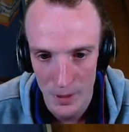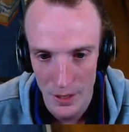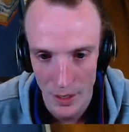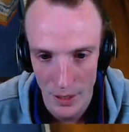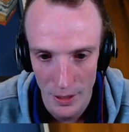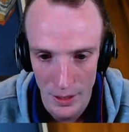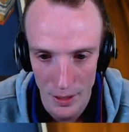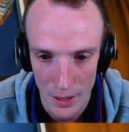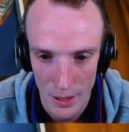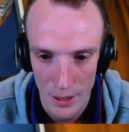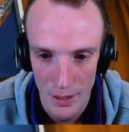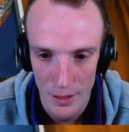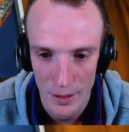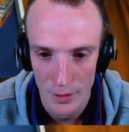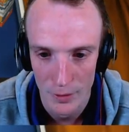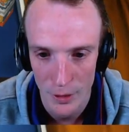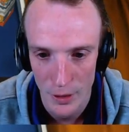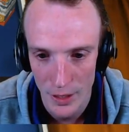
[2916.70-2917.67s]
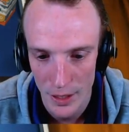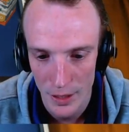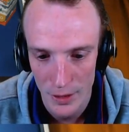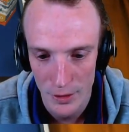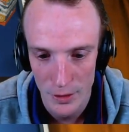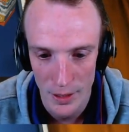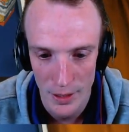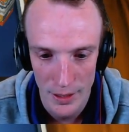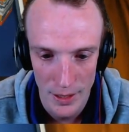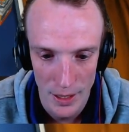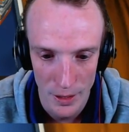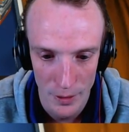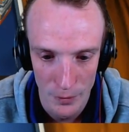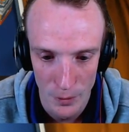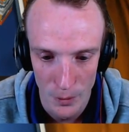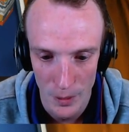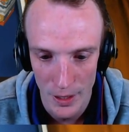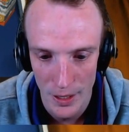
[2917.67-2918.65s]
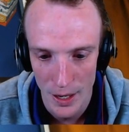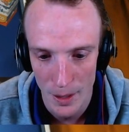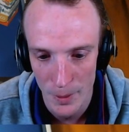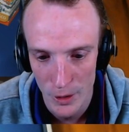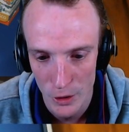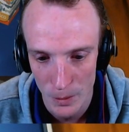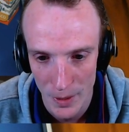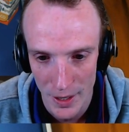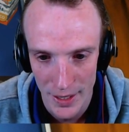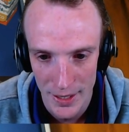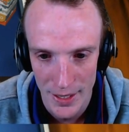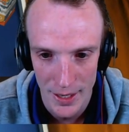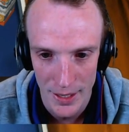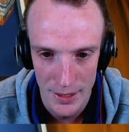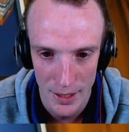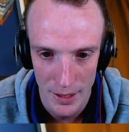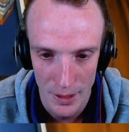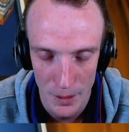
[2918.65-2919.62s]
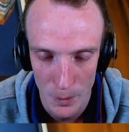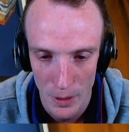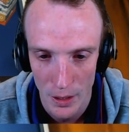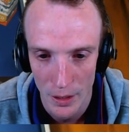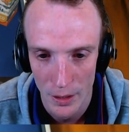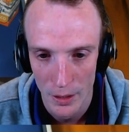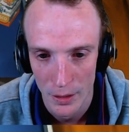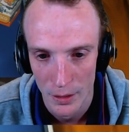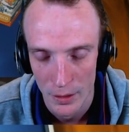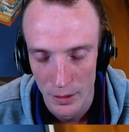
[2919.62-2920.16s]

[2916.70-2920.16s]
sitting here, I've got another 40 damage on my attacks anyway.